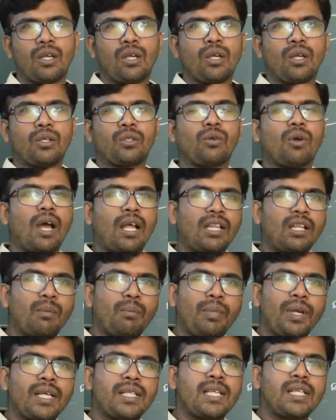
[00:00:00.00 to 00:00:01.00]
So on the
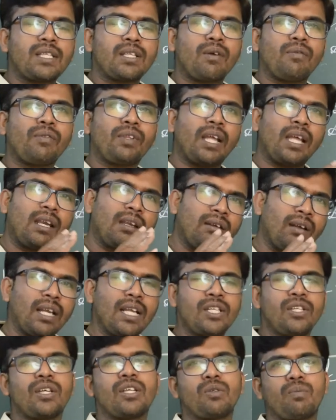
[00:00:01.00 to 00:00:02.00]
basis of their
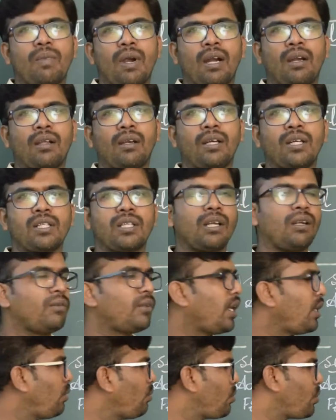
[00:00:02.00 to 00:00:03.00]
religious matter itself,
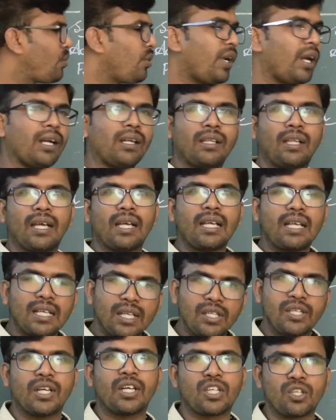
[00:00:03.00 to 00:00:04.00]
they used to get the
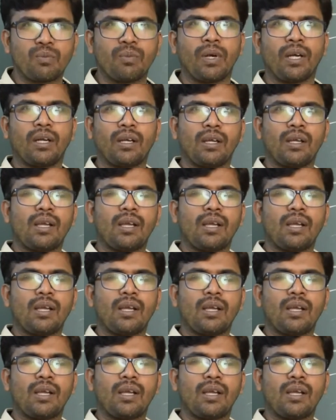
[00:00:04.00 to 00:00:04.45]
judgment.